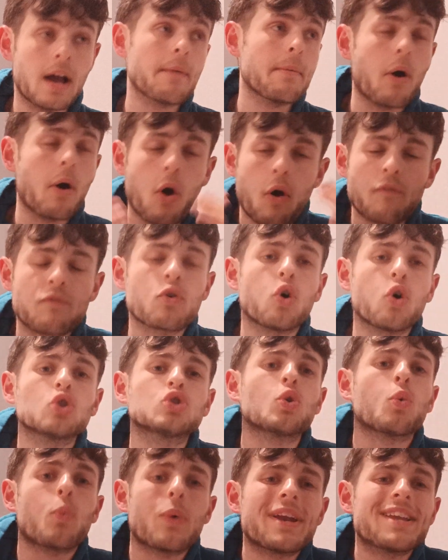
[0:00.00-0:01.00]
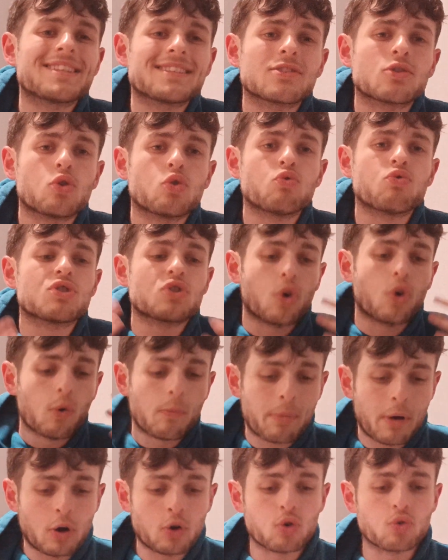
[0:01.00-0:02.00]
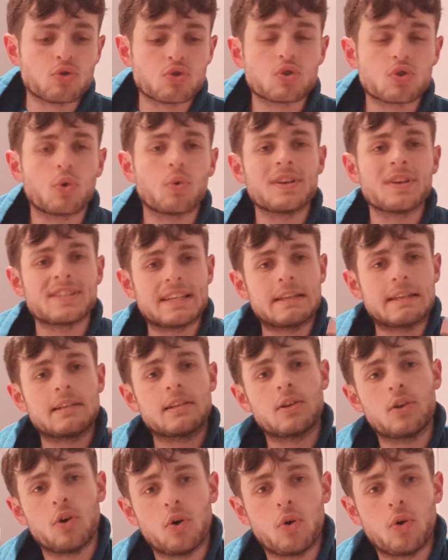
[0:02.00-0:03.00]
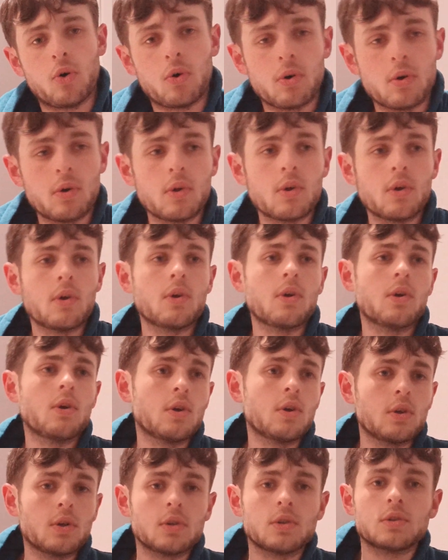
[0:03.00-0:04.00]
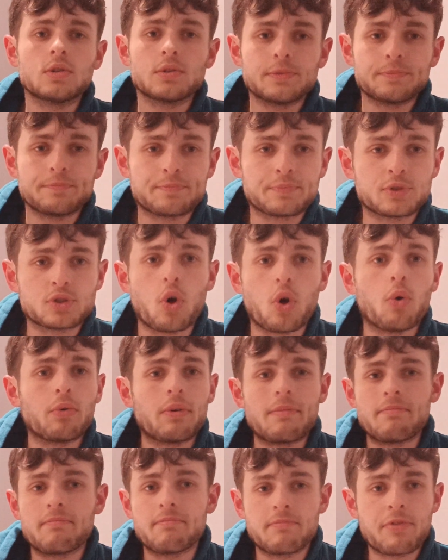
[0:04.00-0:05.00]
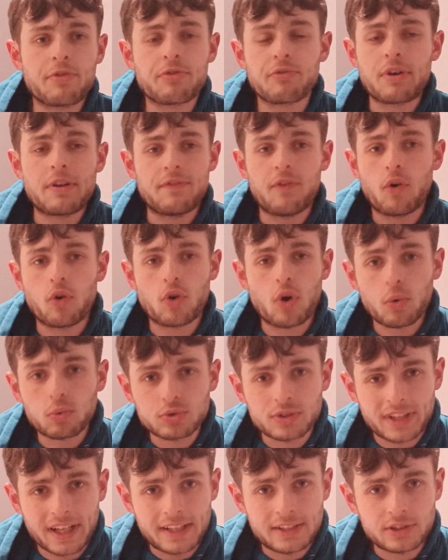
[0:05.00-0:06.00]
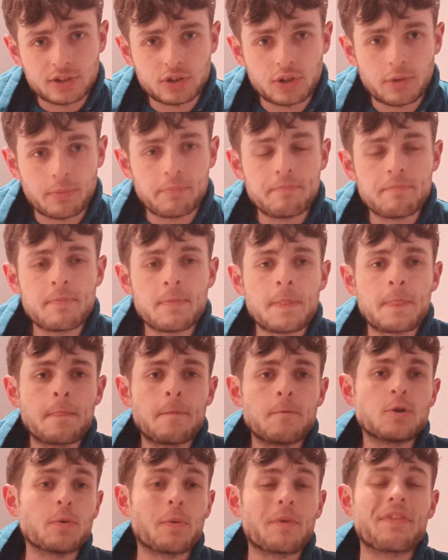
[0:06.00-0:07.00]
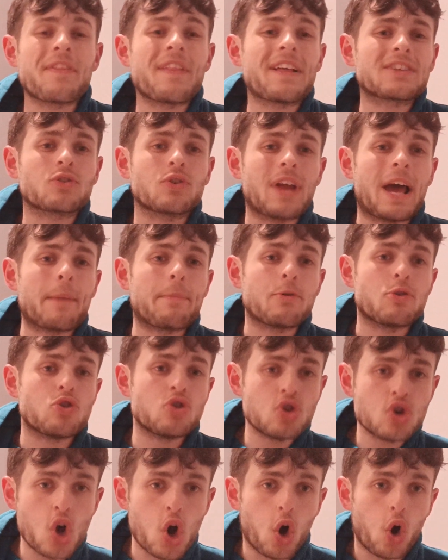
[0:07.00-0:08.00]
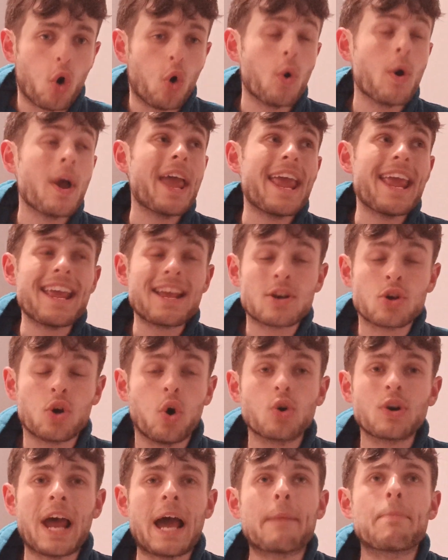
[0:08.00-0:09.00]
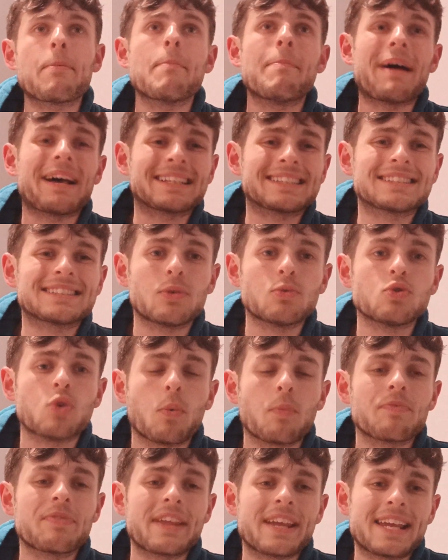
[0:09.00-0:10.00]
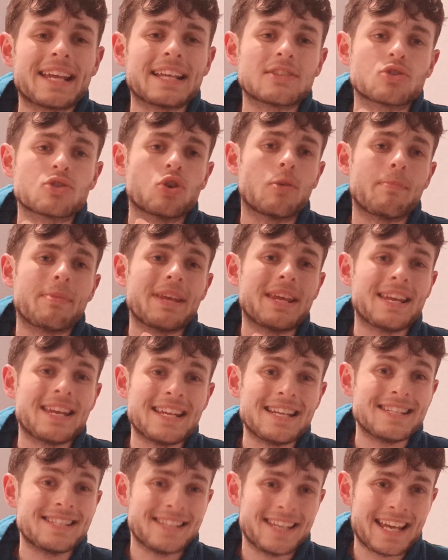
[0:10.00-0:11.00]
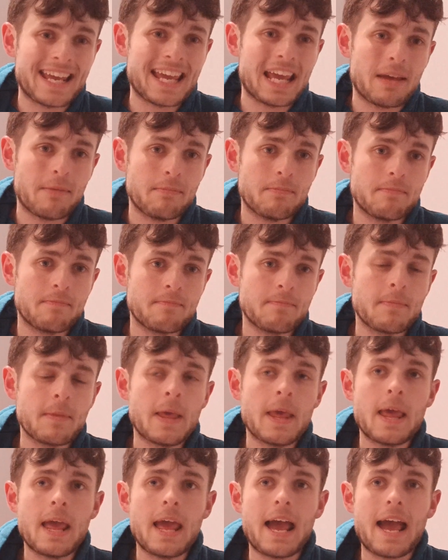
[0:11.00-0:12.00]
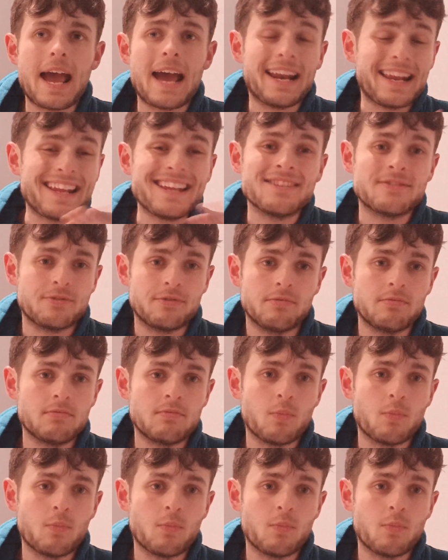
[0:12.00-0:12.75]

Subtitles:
Of course, a win is a good result, but a good result is in, you know, scoring 3-4 goals against them. Do I think that's going to happen? No, it could happen, but I still don't think it's going to be an easy game. And it isn't.